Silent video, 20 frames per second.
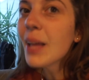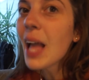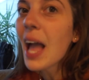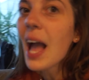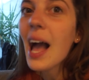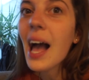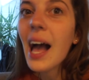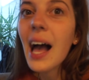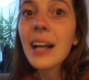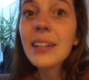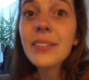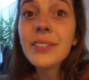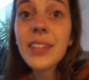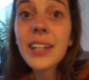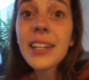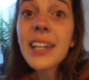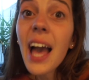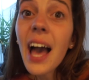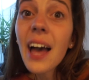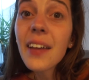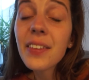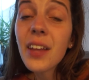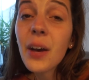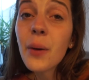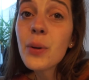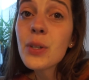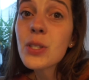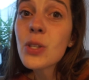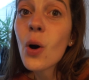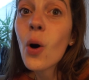And yeah, that
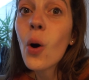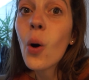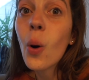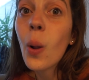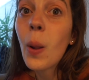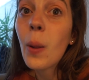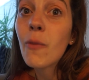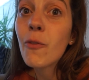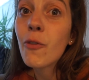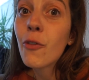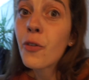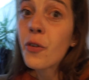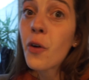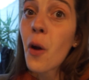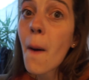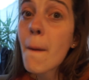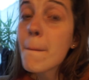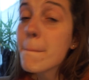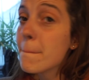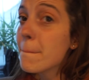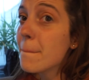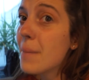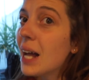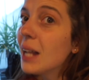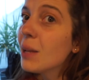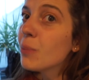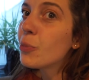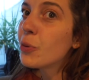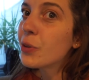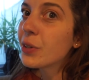was all from
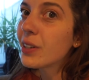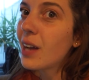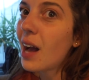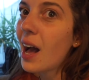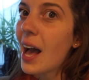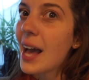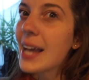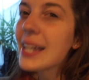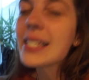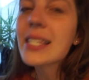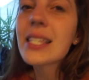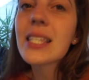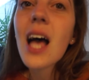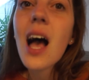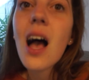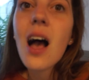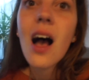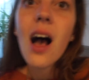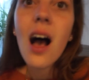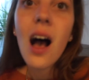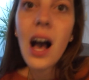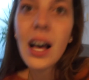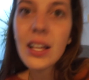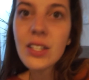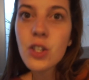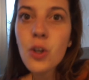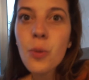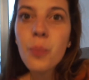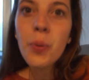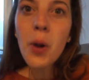Melbourne, guys.
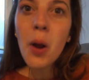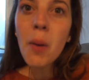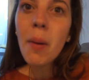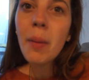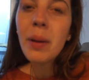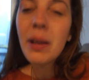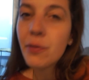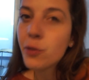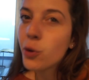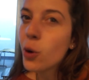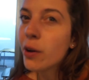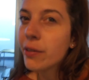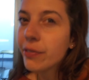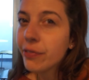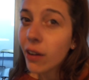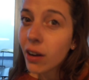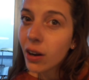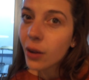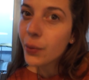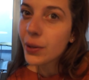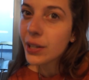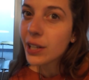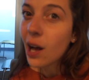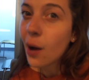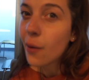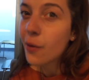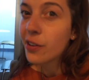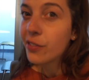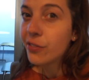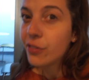As you probably, if you are following
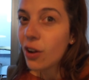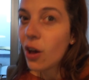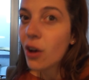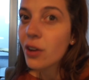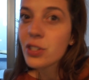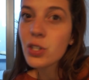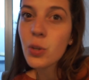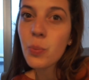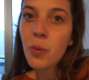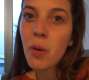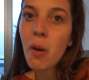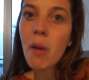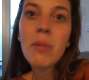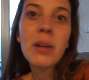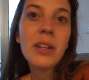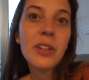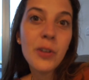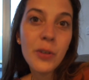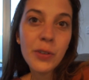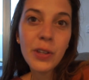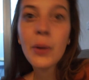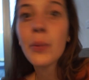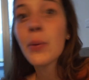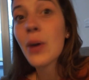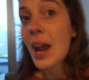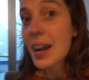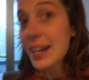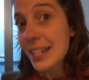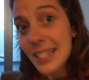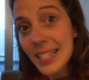our vlogs, you probably know that we
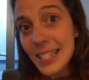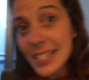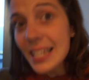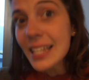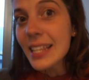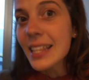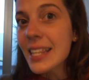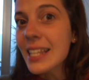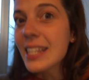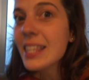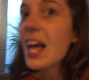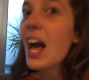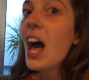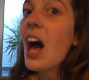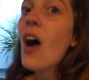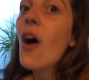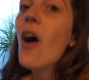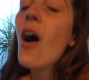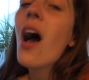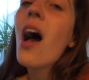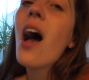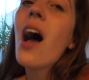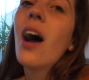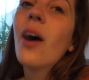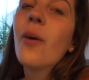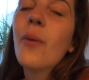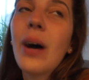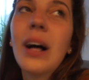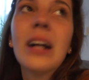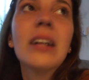are in Sydney now.
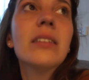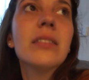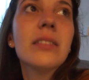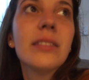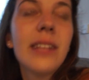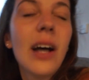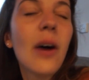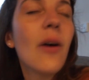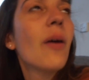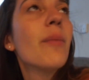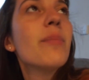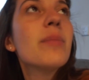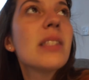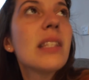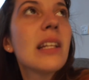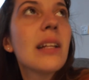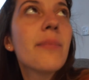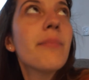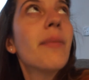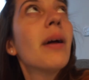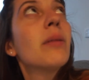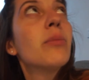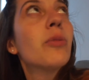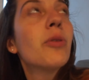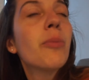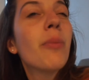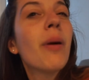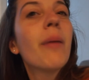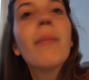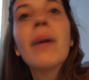Well, now I'm still in
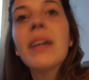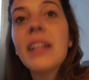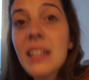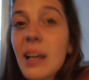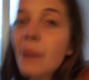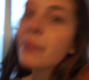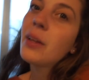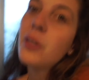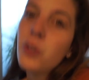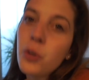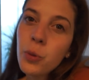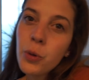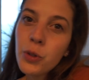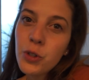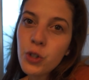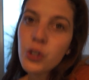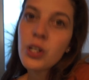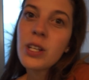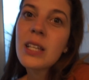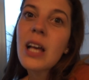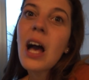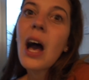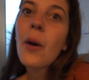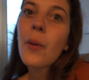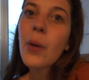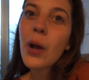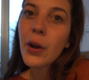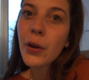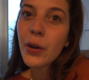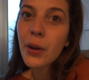Melbourne, but by the time that you watch this,
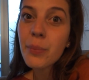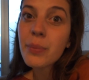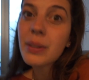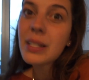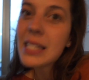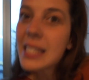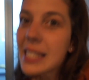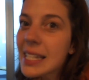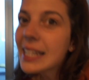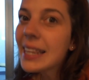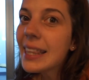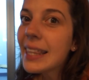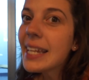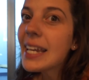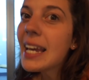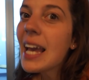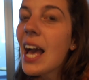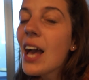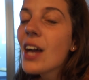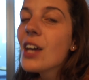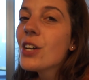we're going to be in Sydney.